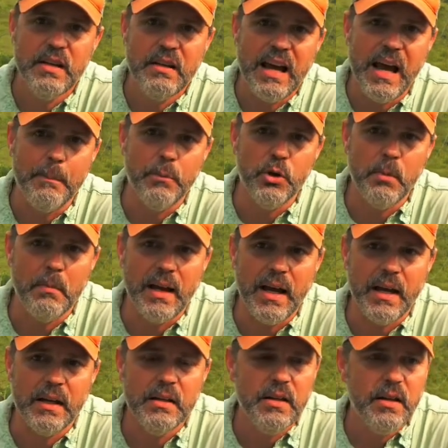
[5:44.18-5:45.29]
I put
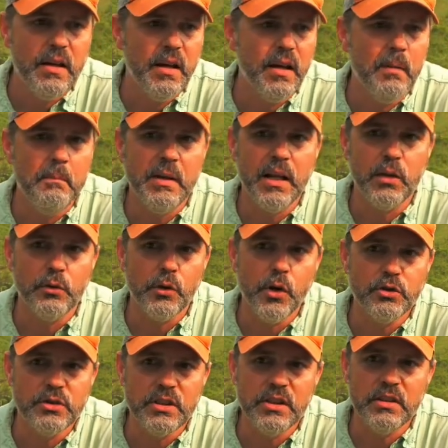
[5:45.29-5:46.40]
my Bella
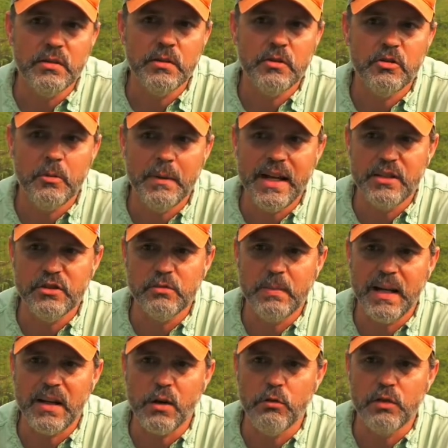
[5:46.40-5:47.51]
Rosa tomatoes
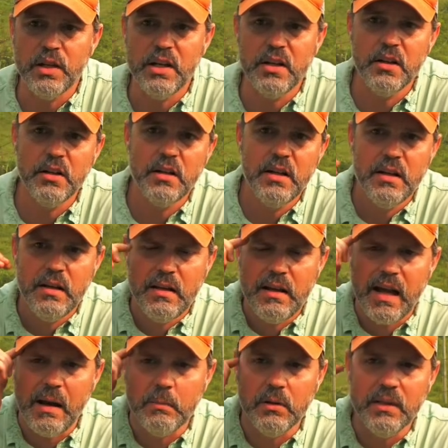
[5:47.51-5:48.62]
back over here.
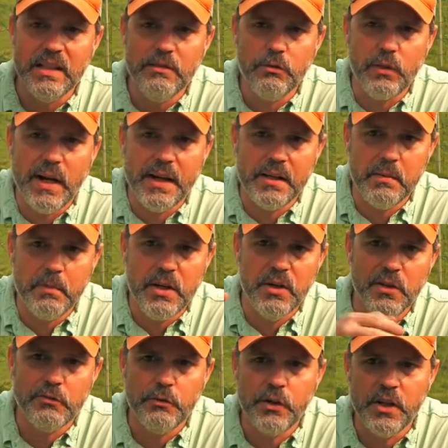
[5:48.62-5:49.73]
I believe right up
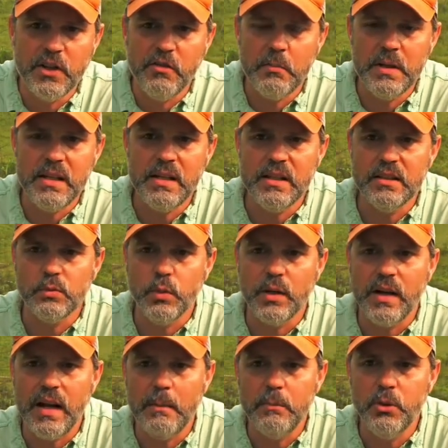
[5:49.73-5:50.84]
here in front of me is
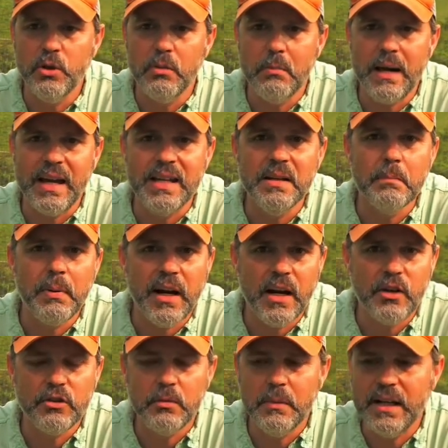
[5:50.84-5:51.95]
where I put my
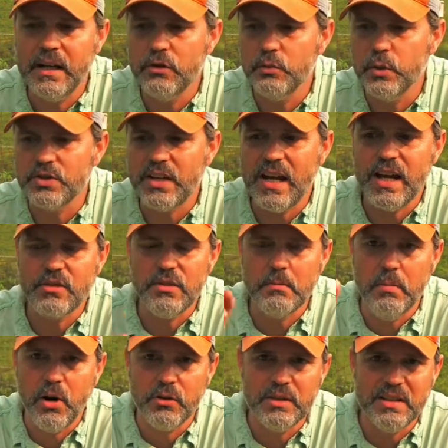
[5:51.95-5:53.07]
Empire tomatoes, which I actually
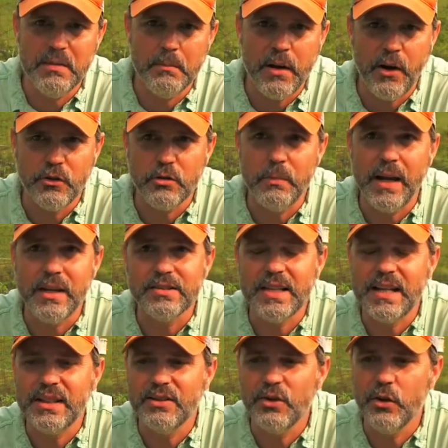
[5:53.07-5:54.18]
bought the Empire tomatoes.
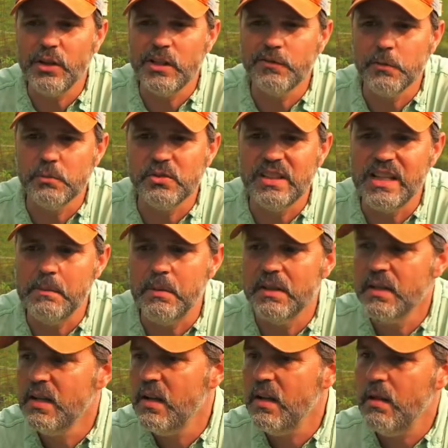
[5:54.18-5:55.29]
I didn't grow them from seed, but
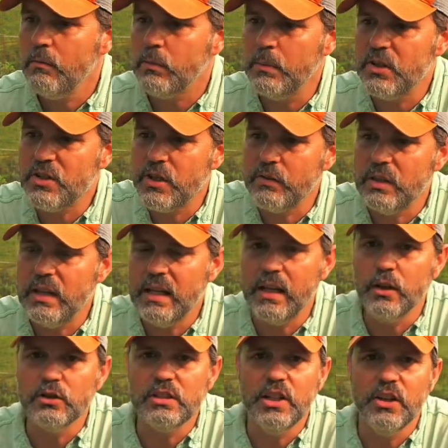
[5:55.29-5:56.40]
pretty much everything
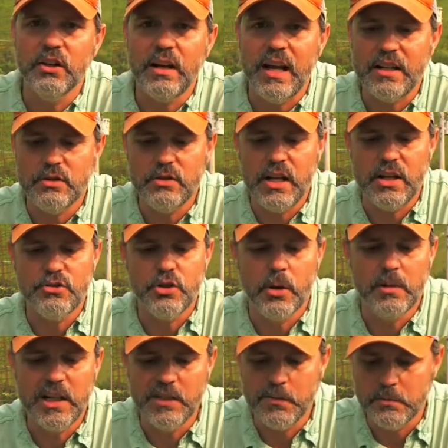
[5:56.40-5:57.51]
else here I
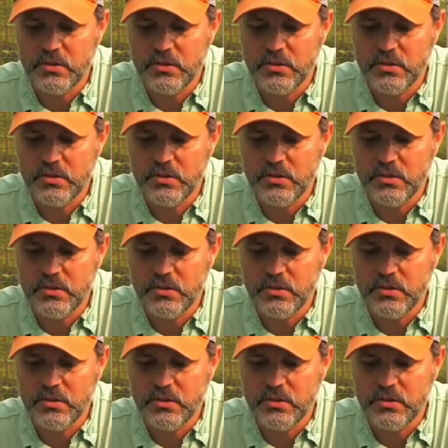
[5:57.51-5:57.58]
germinated from